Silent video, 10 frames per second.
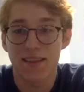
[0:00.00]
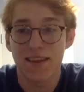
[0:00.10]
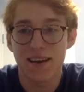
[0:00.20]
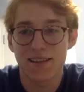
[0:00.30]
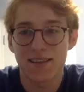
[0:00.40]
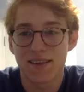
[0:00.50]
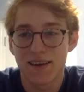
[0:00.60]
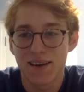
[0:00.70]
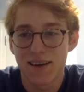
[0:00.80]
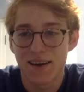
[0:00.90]
that's
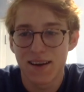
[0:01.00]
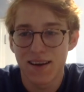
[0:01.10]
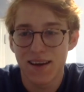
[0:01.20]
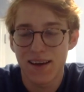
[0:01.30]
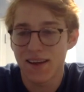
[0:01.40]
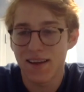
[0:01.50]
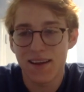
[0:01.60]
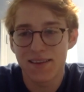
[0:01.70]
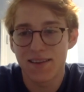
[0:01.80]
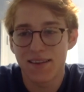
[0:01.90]

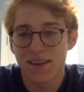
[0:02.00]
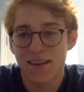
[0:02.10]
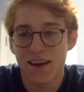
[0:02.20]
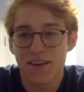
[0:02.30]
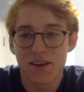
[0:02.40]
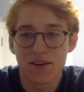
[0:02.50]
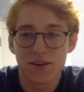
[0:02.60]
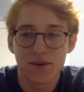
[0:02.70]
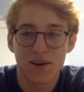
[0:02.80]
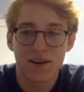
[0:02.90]
it i think you
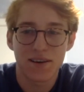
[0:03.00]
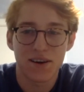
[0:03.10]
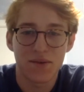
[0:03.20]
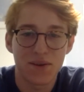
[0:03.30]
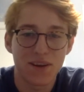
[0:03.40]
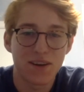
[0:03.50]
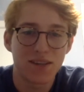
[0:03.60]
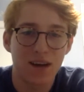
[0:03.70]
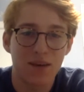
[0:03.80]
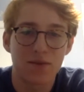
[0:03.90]
do a, a really good
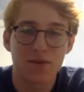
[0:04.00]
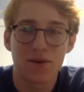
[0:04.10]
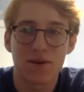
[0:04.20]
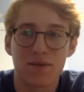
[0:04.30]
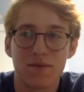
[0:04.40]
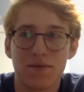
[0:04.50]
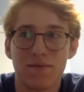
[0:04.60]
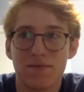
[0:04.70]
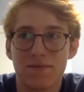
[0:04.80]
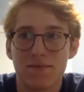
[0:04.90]
job of sort of
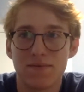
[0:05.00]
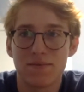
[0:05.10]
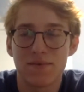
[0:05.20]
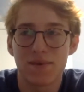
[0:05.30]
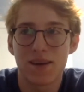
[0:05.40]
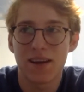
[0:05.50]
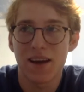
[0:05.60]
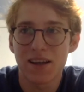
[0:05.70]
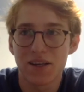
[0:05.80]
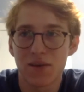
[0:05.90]

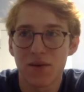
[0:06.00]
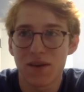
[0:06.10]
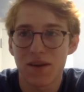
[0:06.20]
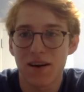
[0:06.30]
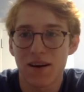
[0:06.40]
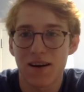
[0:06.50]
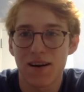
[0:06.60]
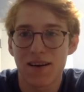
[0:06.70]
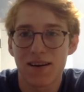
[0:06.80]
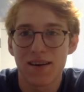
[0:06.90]
engaging with
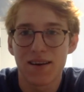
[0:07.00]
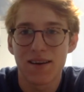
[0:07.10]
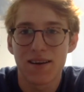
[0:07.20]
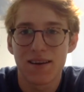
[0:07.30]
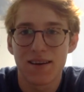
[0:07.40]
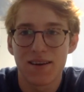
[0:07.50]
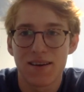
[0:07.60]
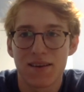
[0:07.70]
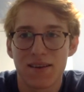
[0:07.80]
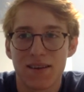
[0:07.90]
our
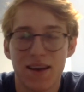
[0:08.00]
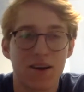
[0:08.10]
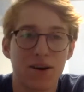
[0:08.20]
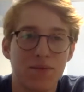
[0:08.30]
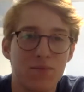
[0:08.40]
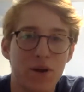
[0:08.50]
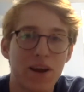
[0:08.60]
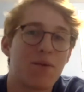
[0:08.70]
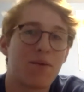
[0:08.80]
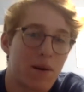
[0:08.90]
i don't know
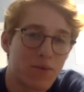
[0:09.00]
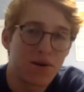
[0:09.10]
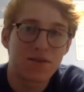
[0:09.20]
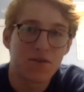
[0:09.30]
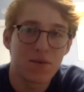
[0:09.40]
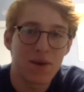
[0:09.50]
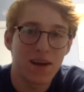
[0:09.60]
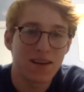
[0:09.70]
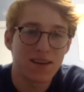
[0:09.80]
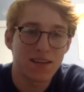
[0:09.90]
bringing up memories for me
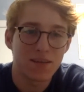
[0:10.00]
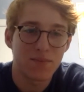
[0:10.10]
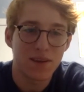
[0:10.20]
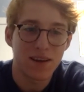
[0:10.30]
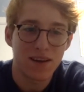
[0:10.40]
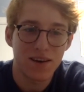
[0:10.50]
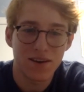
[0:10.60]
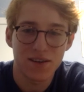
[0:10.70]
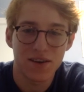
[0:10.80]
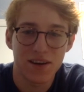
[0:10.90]
at least but then
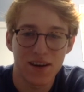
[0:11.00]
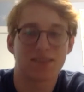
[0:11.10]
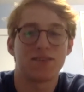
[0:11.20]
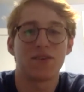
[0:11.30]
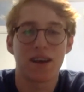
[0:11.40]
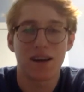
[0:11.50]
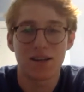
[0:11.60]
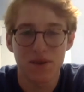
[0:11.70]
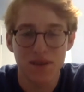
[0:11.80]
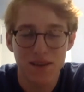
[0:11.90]
also getting us to engage
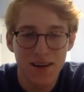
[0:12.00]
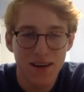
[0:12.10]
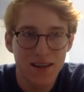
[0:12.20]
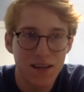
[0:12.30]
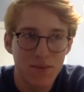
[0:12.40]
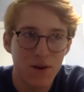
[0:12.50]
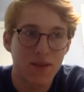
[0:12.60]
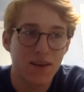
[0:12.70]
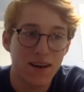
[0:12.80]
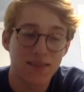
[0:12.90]
with deeper
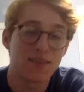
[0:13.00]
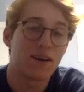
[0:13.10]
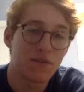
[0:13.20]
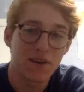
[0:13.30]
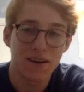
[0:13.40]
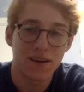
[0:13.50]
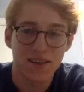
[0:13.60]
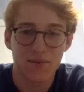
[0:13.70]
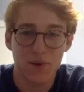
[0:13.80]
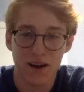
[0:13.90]
thoughts and definitely
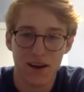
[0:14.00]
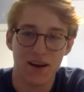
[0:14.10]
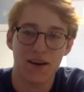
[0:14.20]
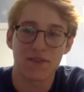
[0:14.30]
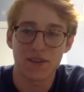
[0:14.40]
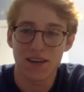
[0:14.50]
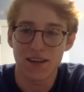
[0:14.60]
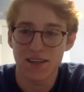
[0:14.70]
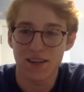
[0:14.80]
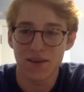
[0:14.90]
sparking
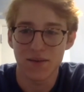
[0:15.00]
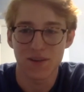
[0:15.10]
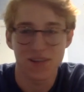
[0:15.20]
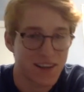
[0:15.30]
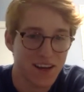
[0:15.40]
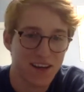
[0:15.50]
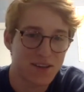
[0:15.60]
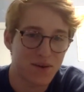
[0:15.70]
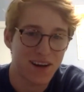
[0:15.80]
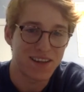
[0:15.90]
conversation, which I think
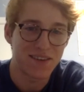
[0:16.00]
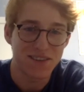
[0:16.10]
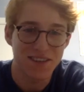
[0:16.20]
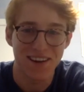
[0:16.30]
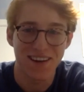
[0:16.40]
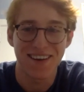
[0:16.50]
is why Davidson